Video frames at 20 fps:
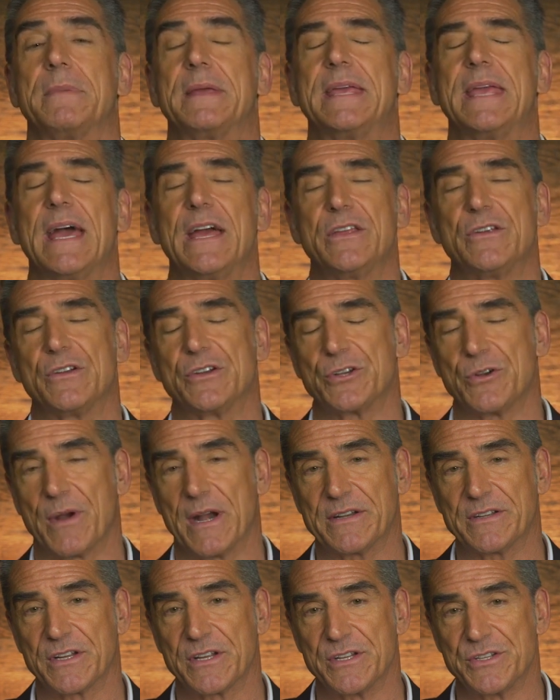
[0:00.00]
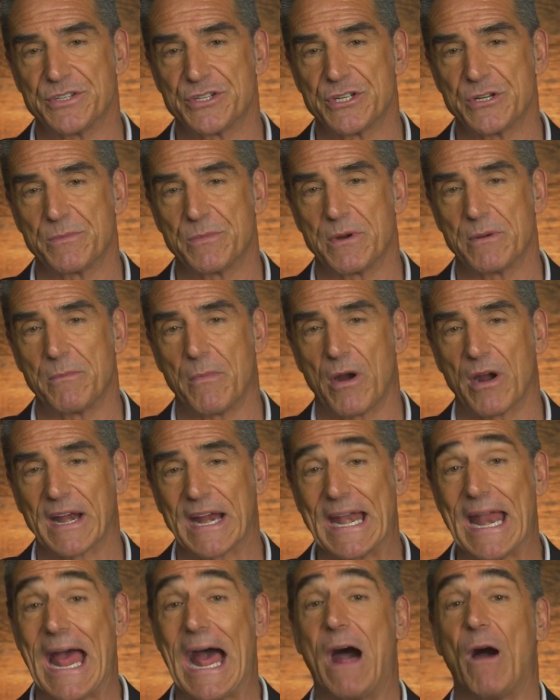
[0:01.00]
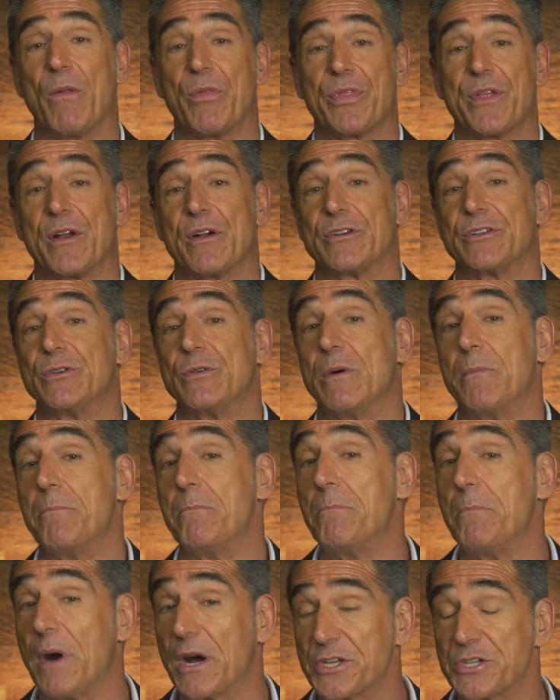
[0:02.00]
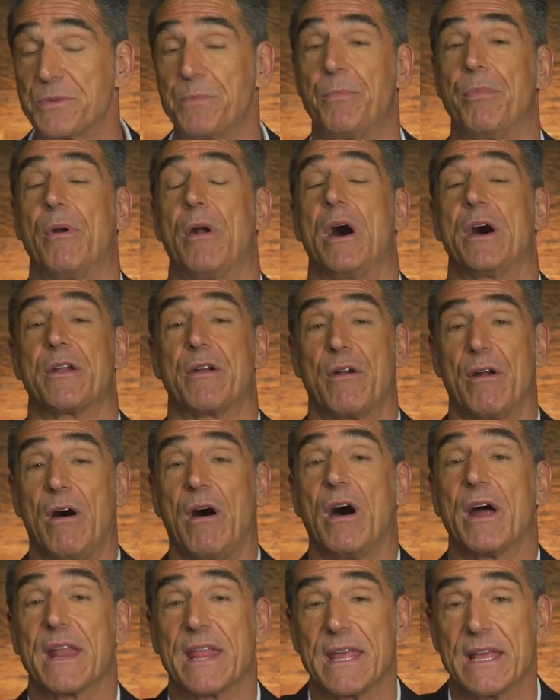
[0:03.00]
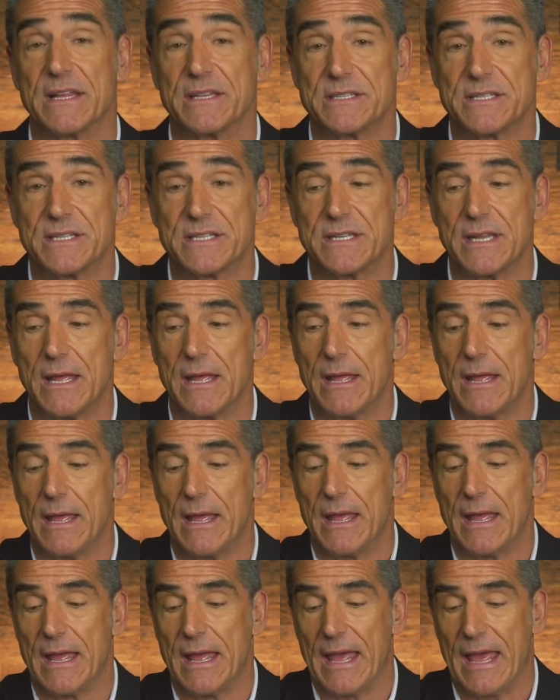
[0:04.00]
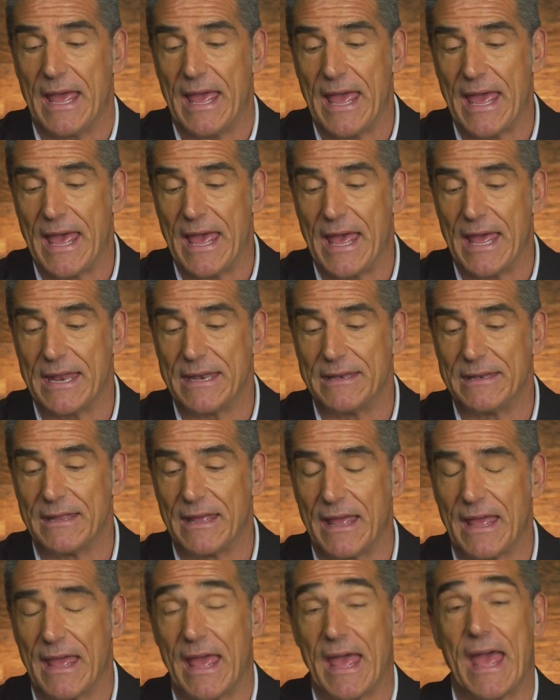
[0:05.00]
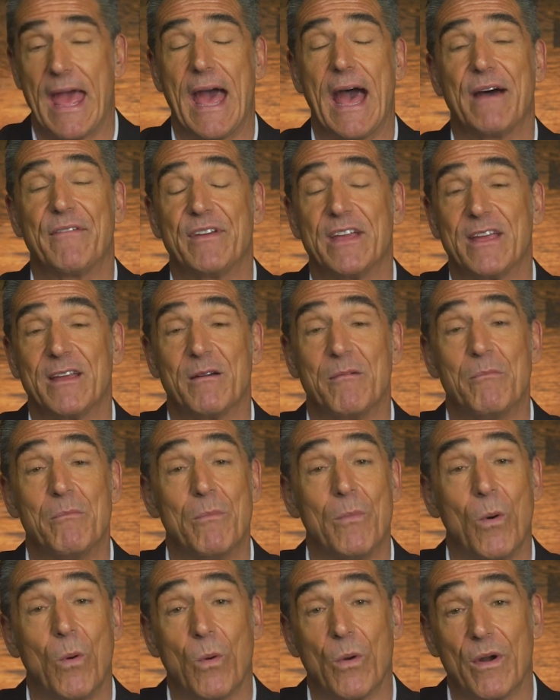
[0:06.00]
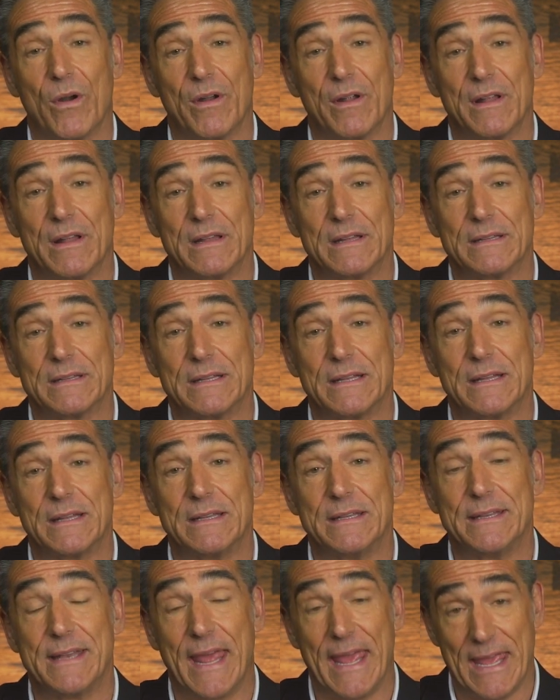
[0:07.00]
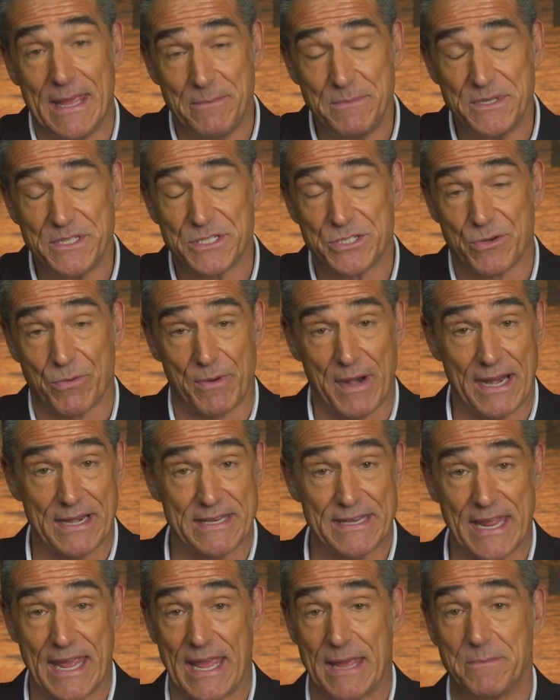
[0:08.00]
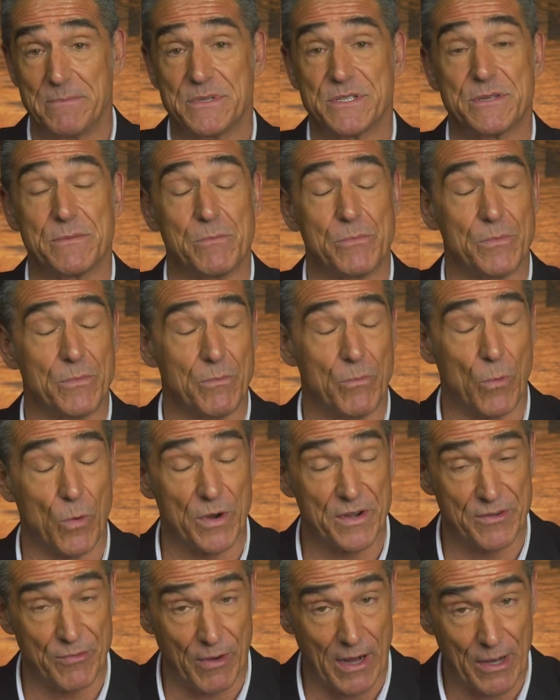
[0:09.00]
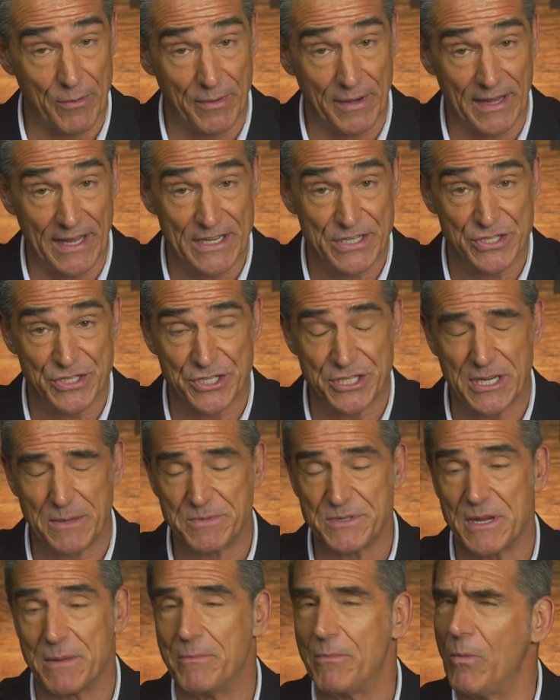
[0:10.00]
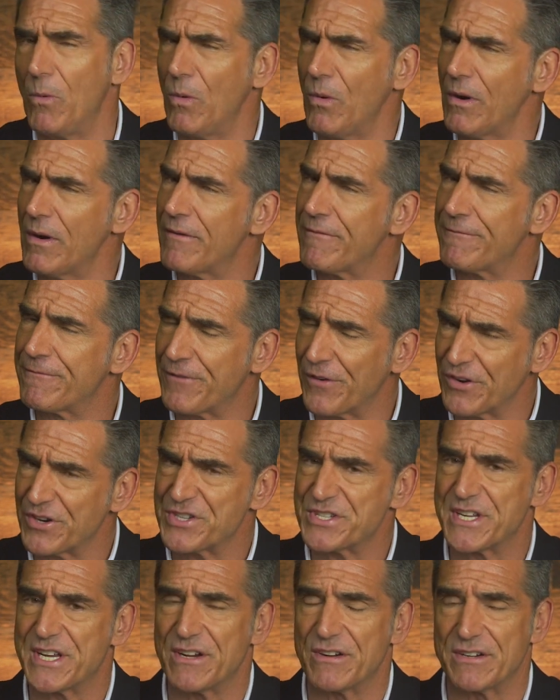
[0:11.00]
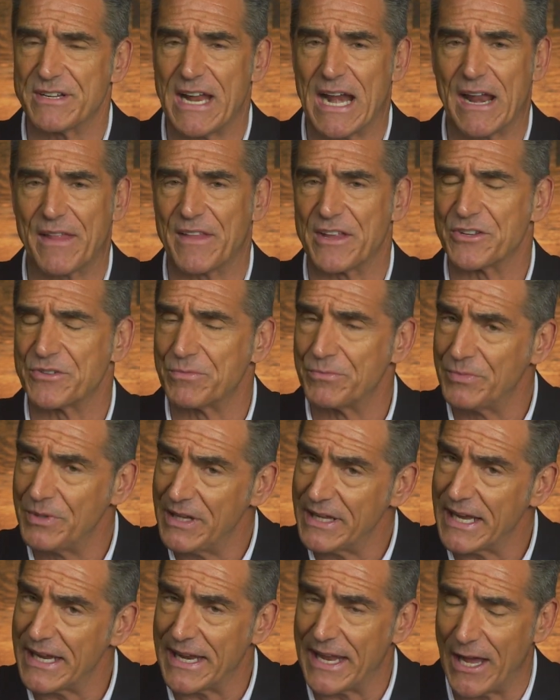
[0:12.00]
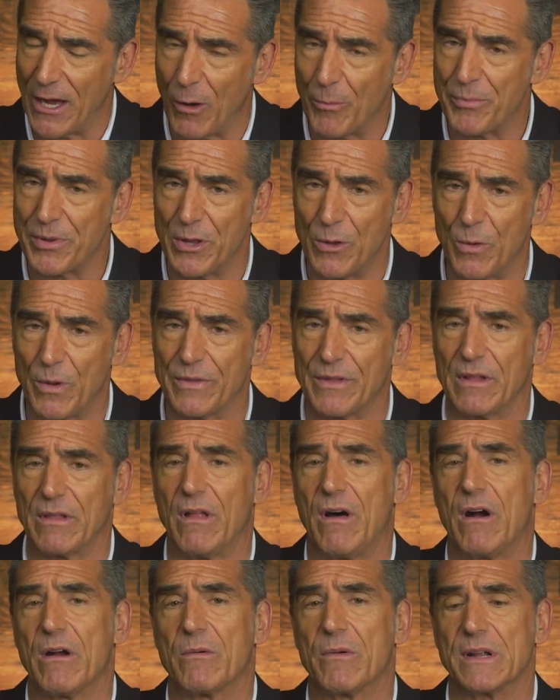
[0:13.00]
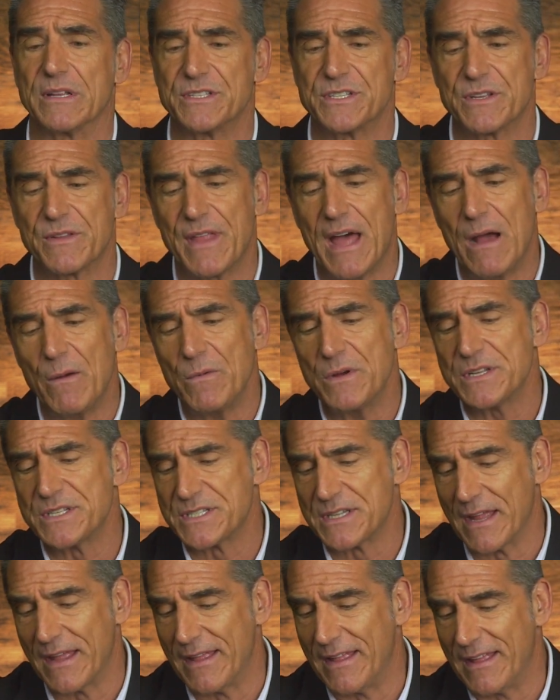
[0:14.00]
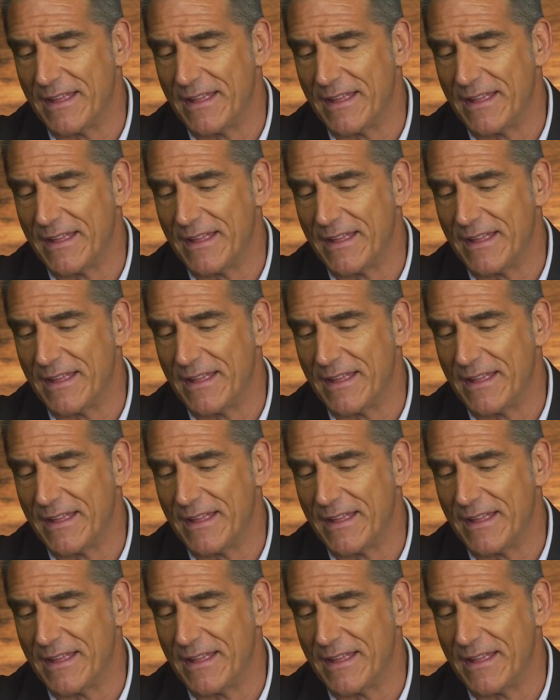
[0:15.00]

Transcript: get your direct-to-consumer market out there to a much broader audience, and having more names, direct names, more direct relationships, and more first-tier data that's really going to help you in the long run. So that was